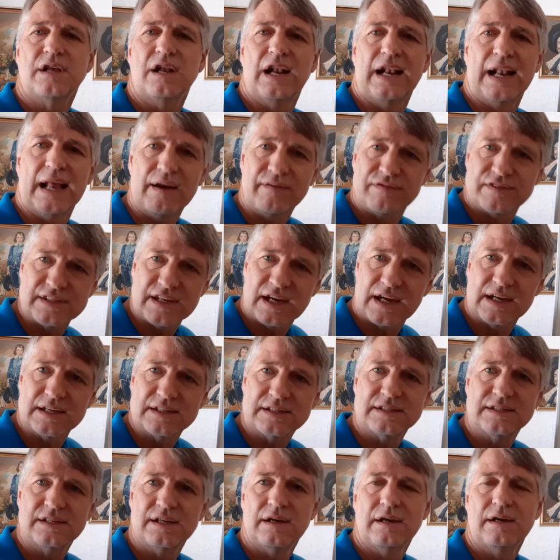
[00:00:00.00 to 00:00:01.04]
who loves
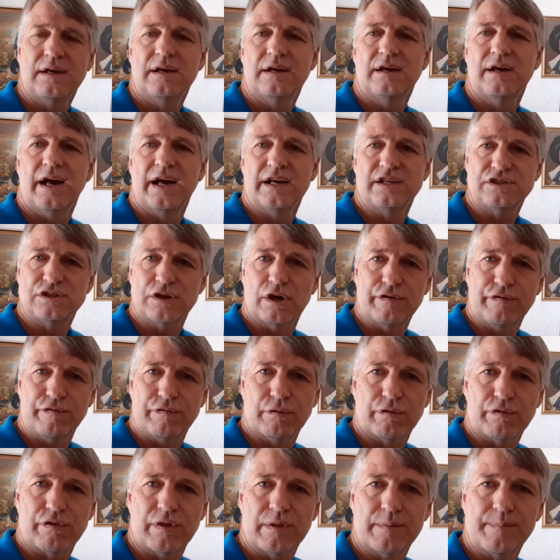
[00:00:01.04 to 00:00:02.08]
us, and so
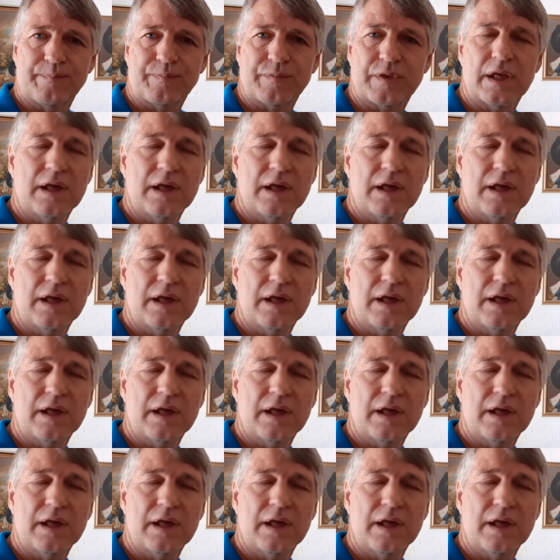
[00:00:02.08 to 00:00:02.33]
forth.